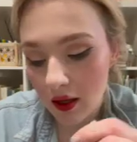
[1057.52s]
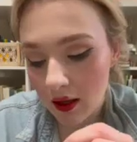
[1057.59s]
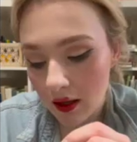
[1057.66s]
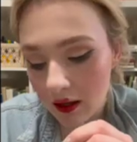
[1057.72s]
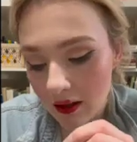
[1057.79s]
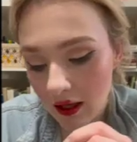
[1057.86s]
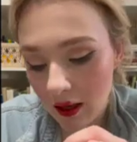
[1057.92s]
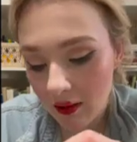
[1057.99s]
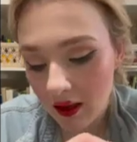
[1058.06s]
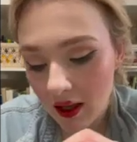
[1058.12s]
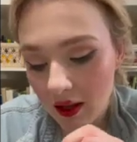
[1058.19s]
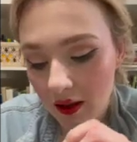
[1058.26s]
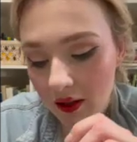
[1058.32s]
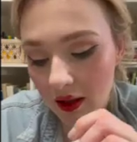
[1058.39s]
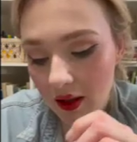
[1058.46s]
Same thing
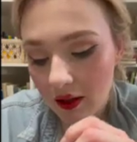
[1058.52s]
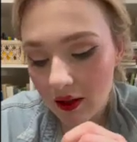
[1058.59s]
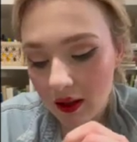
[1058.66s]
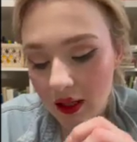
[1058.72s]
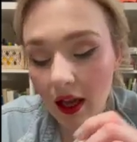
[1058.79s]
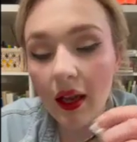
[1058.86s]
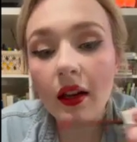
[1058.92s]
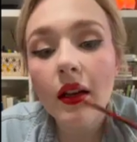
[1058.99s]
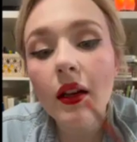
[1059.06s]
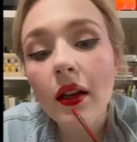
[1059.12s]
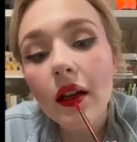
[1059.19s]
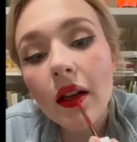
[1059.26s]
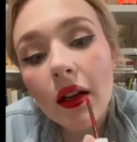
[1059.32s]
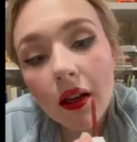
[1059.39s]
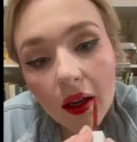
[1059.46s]
on the other side.
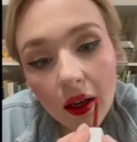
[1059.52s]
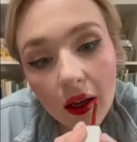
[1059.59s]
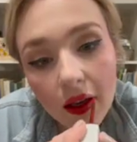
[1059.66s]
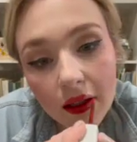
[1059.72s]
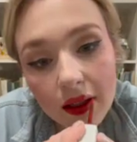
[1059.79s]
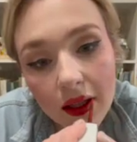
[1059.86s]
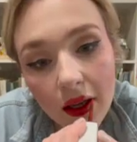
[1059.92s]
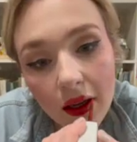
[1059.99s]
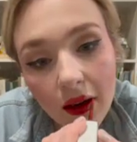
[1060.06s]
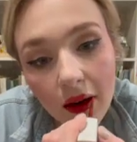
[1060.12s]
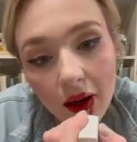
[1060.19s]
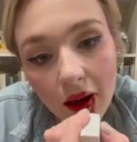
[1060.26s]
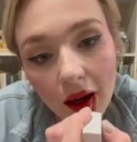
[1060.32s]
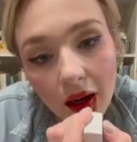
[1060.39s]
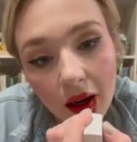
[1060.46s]
Outside
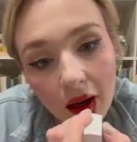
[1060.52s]
corner,